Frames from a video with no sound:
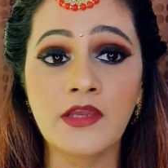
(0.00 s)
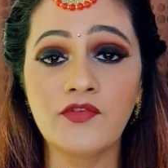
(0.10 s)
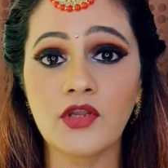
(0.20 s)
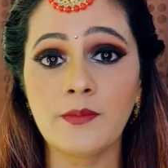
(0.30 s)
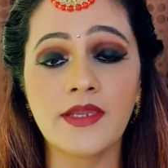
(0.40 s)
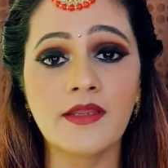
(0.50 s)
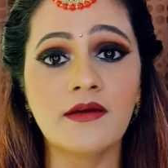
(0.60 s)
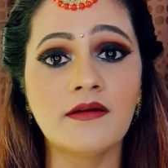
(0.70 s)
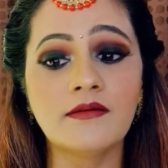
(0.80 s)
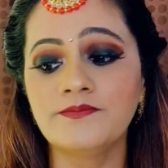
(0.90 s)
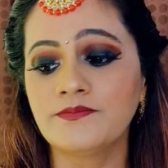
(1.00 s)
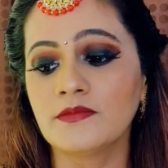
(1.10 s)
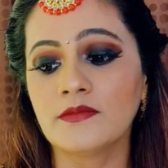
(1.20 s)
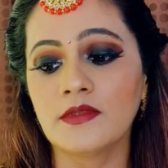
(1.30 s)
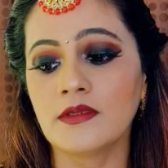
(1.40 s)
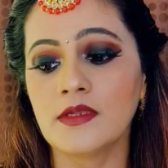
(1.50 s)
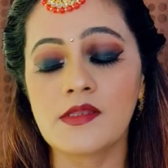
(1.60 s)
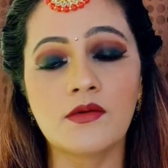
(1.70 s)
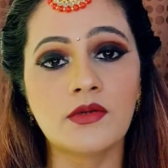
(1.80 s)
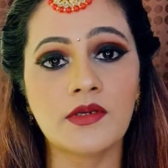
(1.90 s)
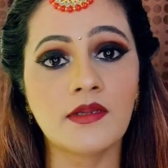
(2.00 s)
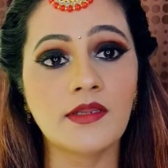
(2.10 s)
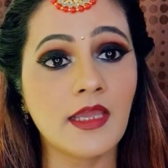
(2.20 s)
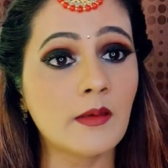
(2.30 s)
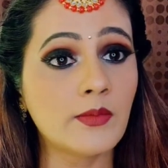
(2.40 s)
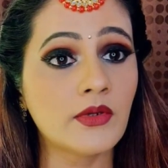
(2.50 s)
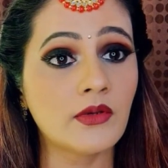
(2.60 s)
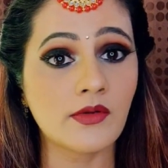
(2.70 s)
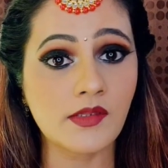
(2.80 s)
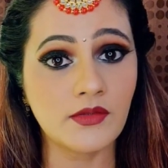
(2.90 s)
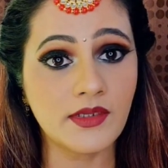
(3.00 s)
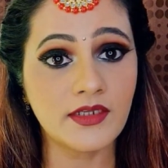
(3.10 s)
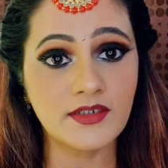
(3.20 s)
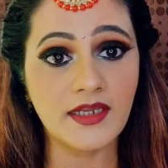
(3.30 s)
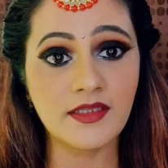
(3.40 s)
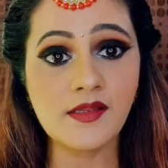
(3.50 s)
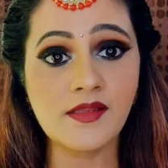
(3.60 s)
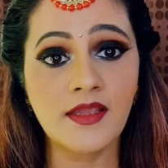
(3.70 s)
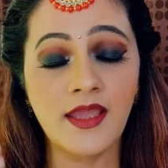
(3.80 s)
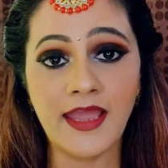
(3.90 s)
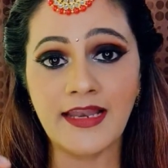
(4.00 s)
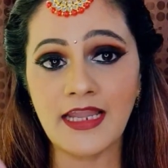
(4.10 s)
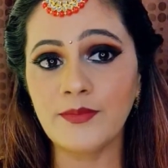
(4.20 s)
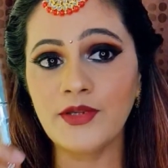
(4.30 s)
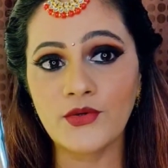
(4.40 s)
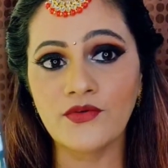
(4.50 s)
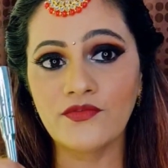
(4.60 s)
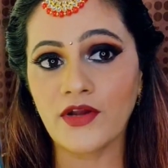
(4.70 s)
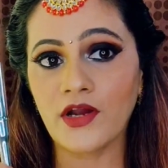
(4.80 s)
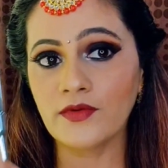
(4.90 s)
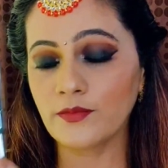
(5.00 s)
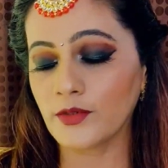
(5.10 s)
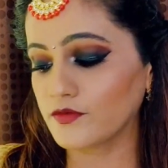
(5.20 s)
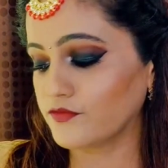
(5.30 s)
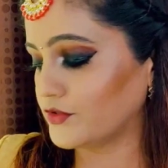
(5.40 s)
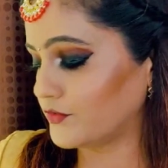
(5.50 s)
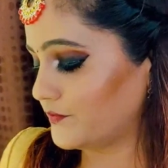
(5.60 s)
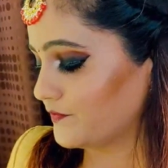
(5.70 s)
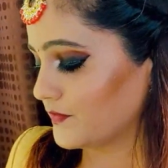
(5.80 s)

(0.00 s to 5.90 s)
If you're a beginner, it's going to really help you a lot. So you can try this and let me know how it worked for you.